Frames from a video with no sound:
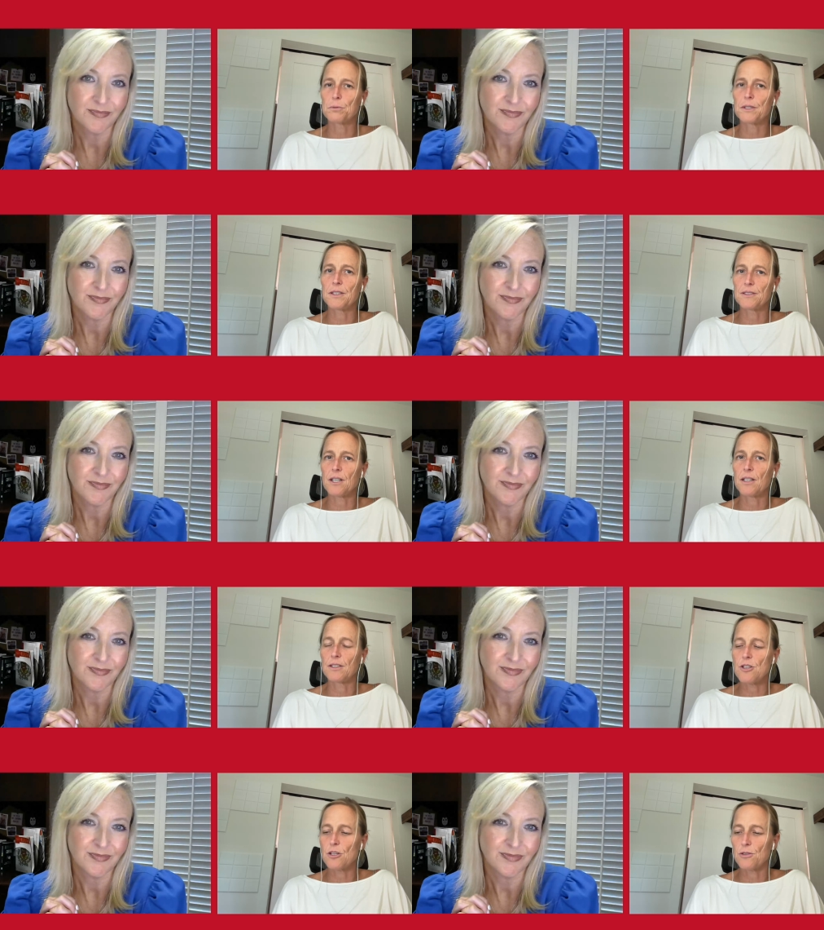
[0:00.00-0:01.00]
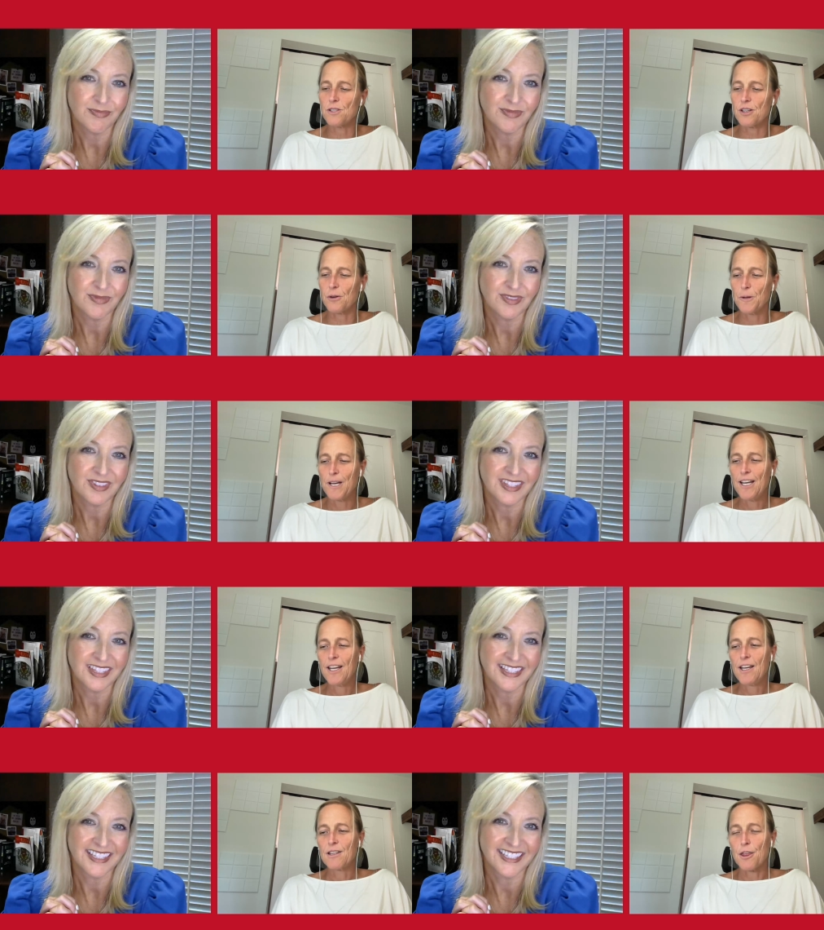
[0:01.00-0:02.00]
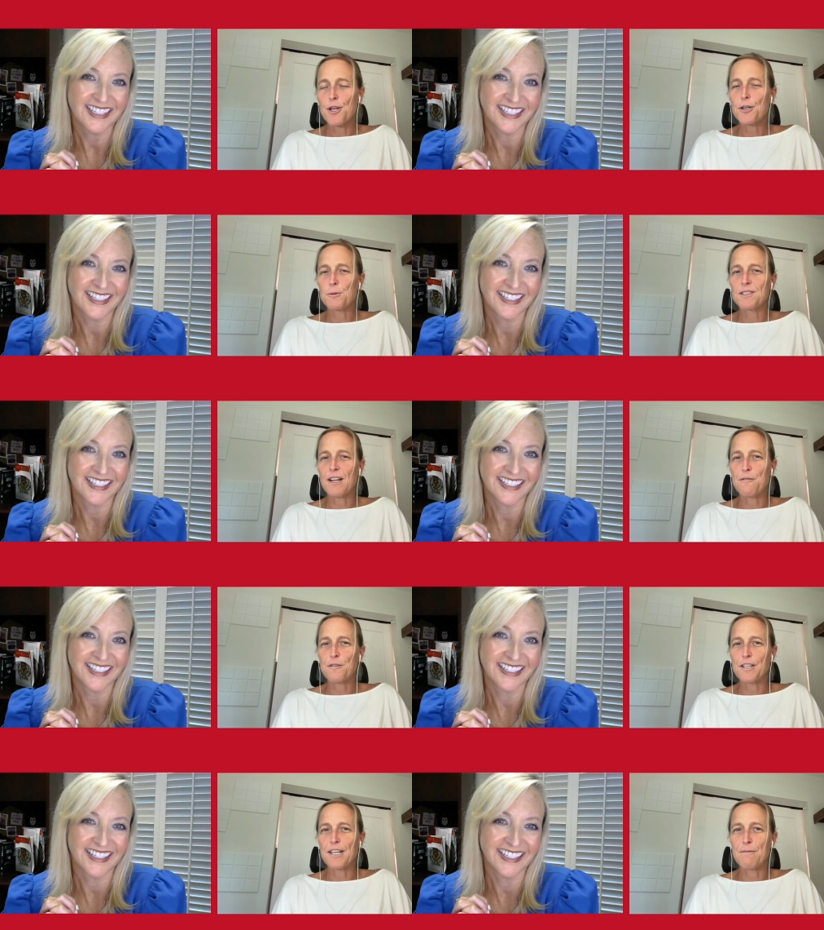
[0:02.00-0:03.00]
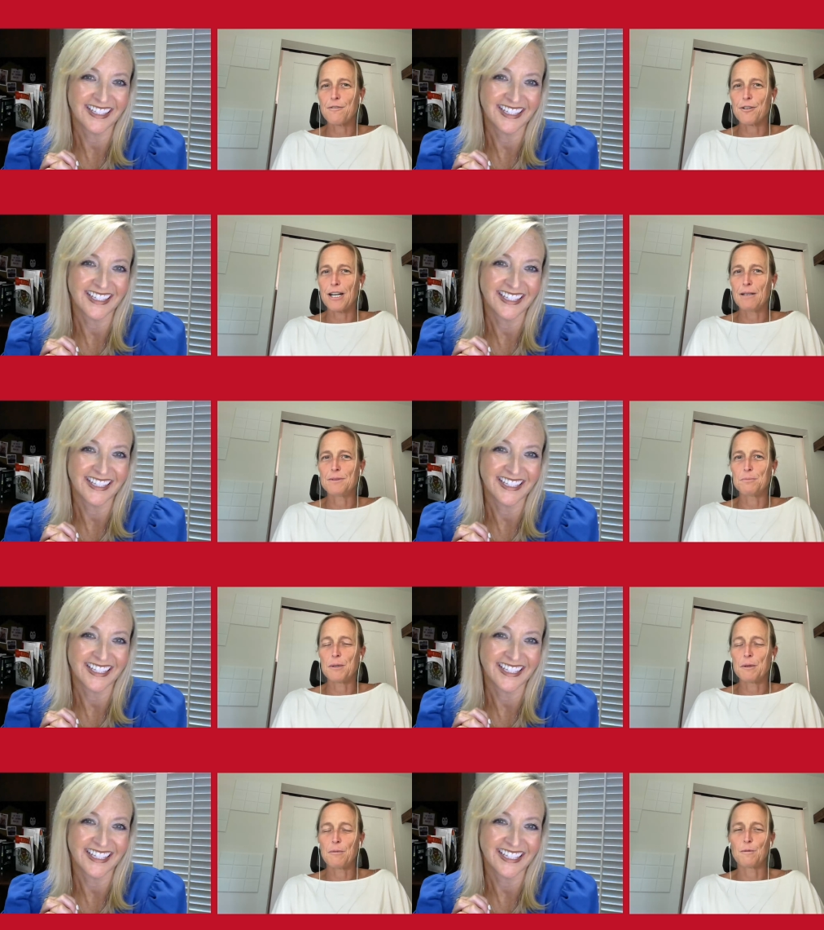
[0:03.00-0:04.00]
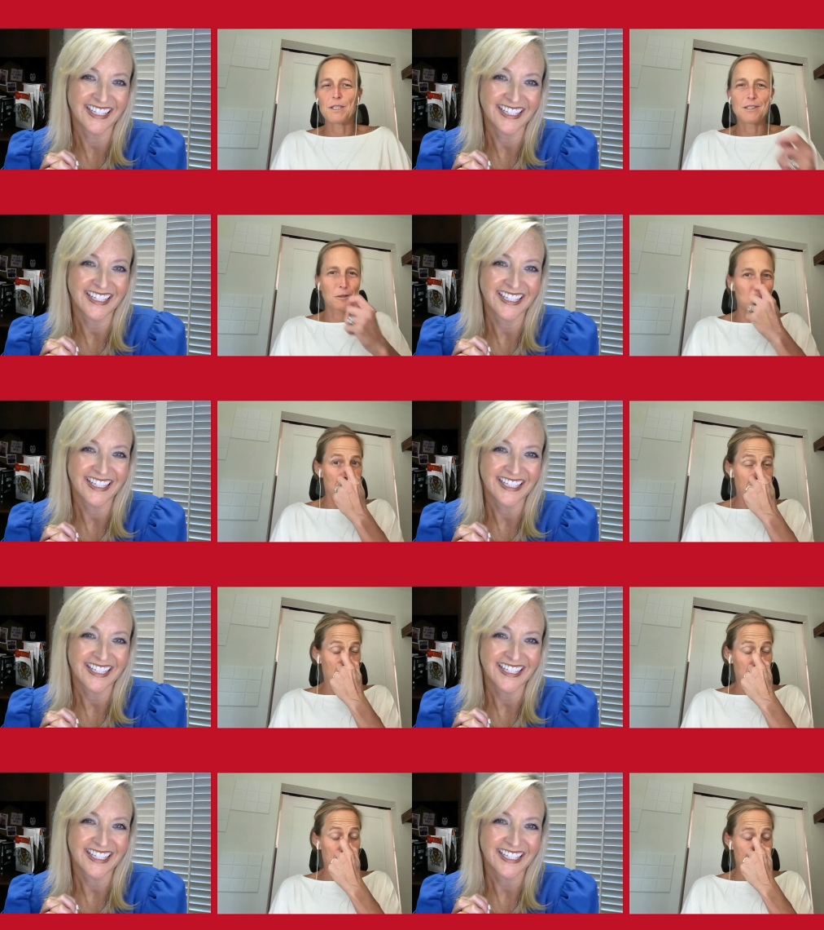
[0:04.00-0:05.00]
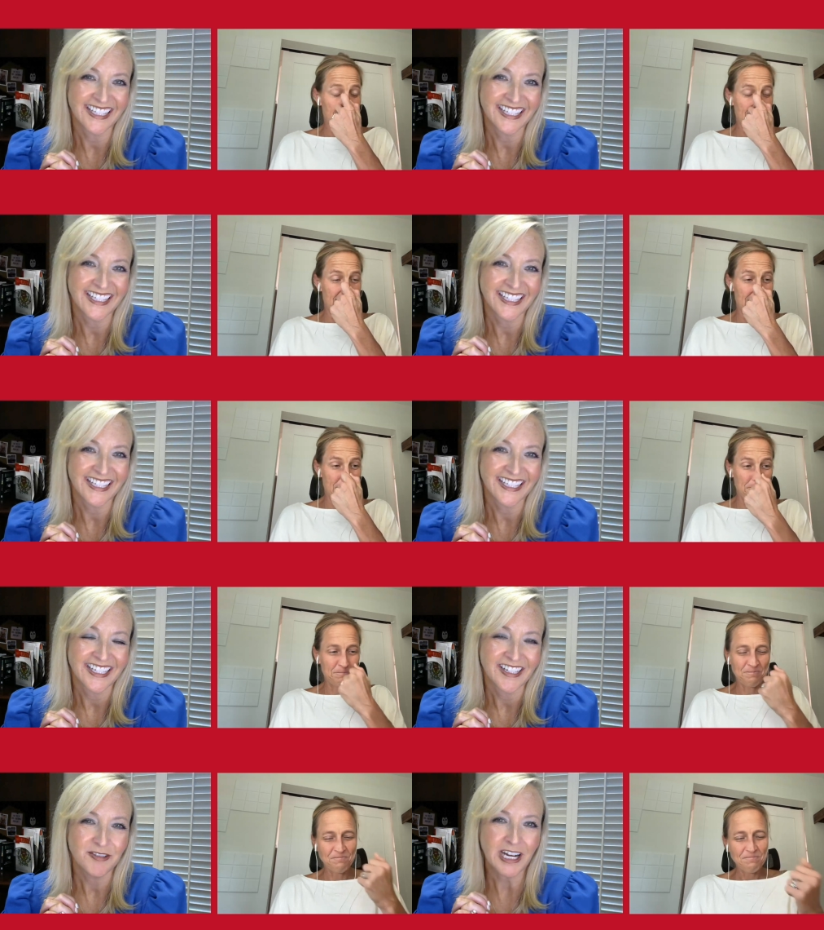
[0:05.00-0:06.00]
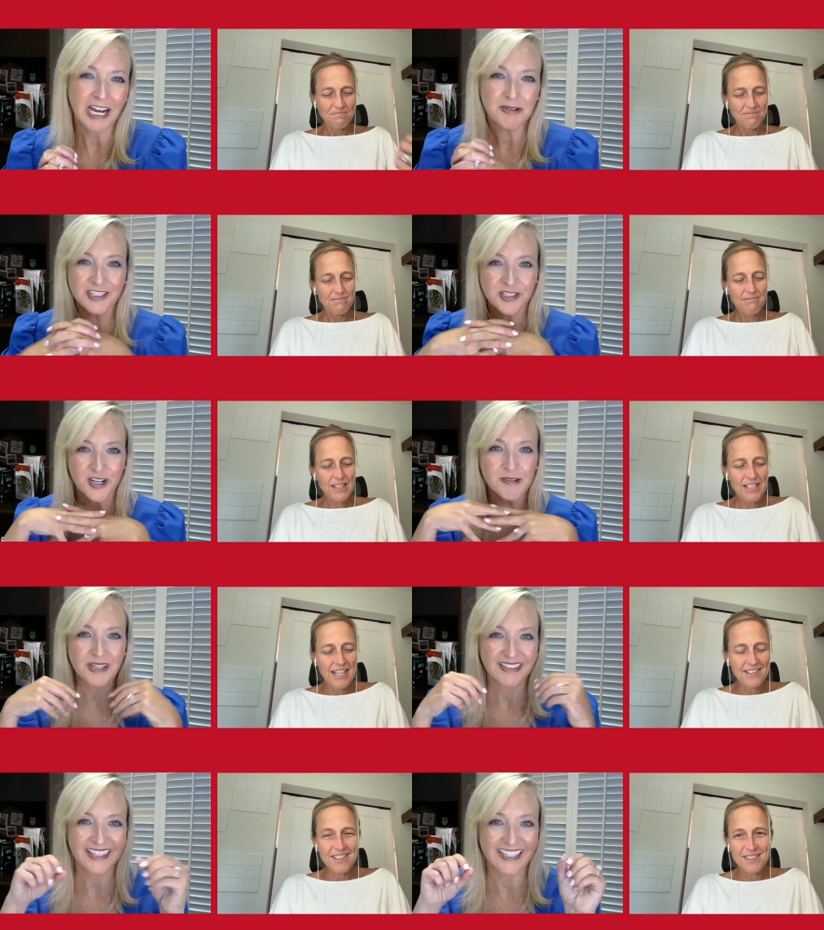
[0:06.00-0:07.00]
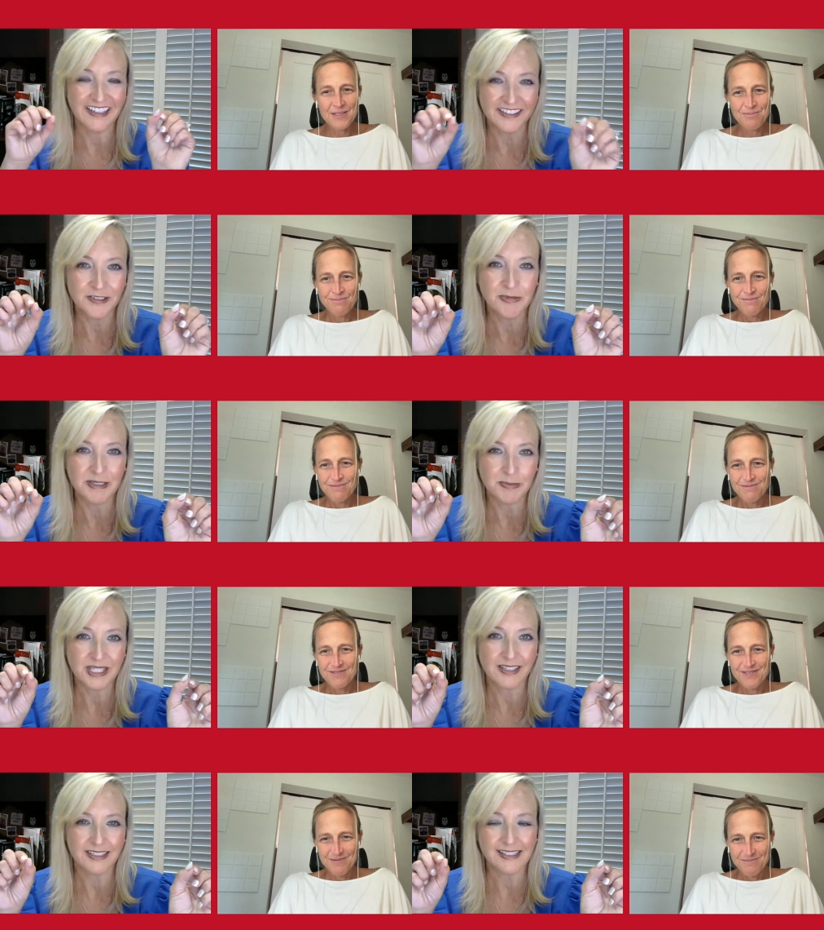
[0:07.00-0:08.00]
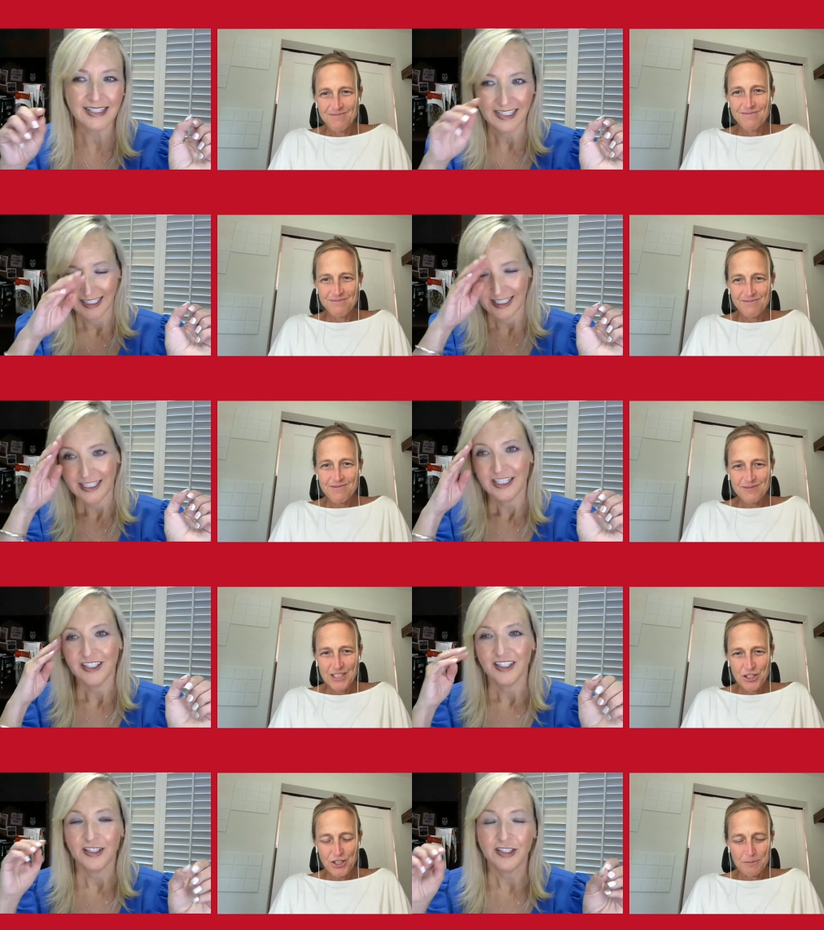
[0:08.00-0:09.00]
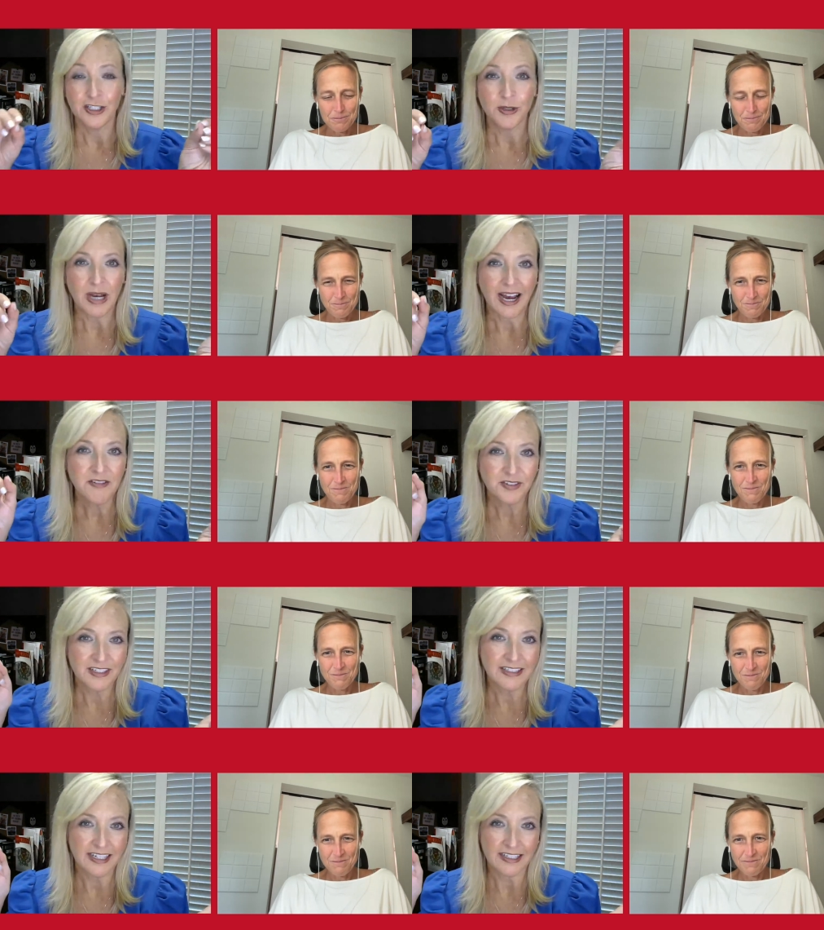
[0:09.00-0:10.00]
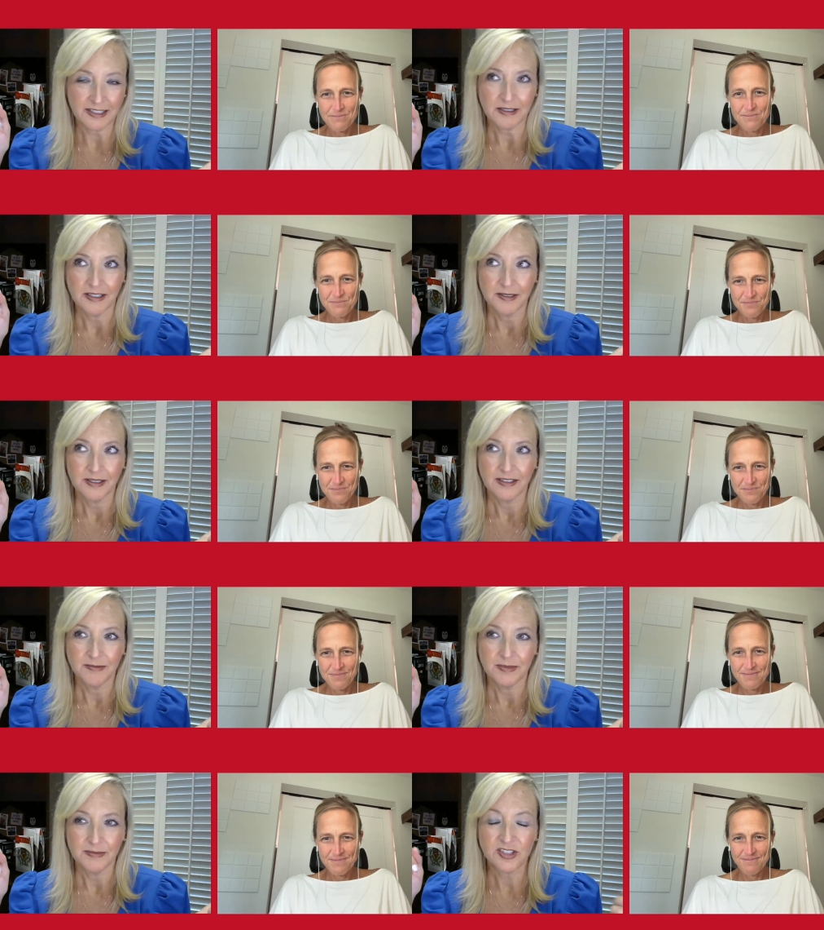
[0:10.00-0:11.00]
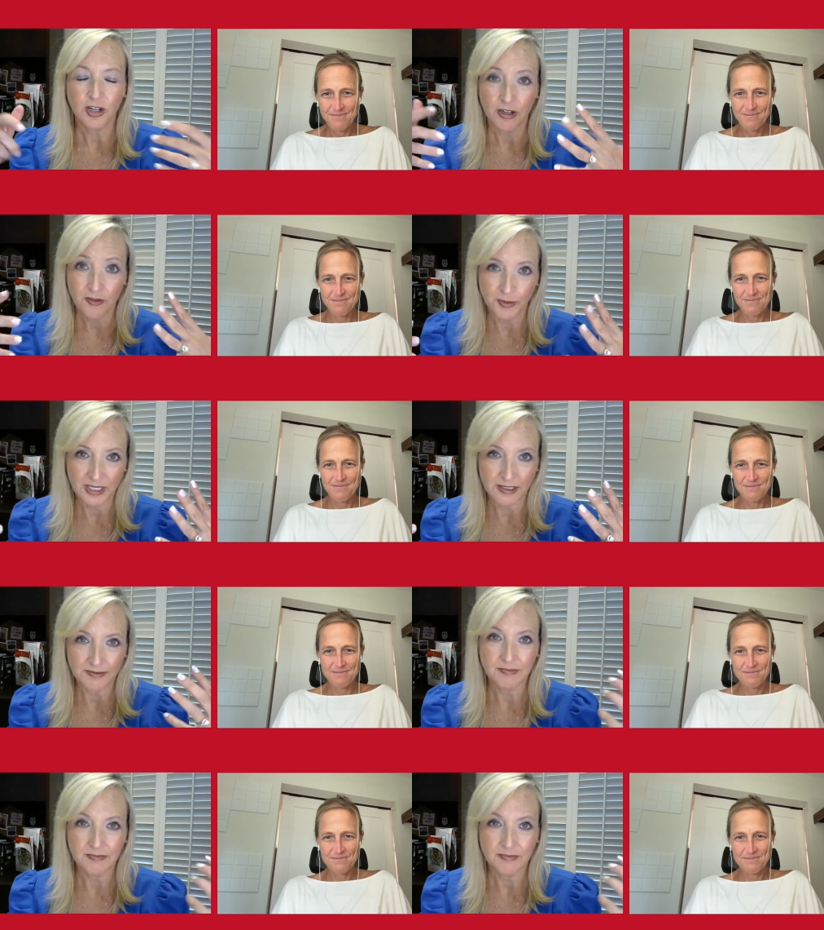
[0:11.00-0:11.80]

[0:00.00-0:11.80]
Speaker 1: pretty solid too. So the third was definitely up for grabs, but we we still went for it. And um,
Speaker 2: well, I want to talk yeah. about that a little bit because sure, you know, I feel like it's hard for me to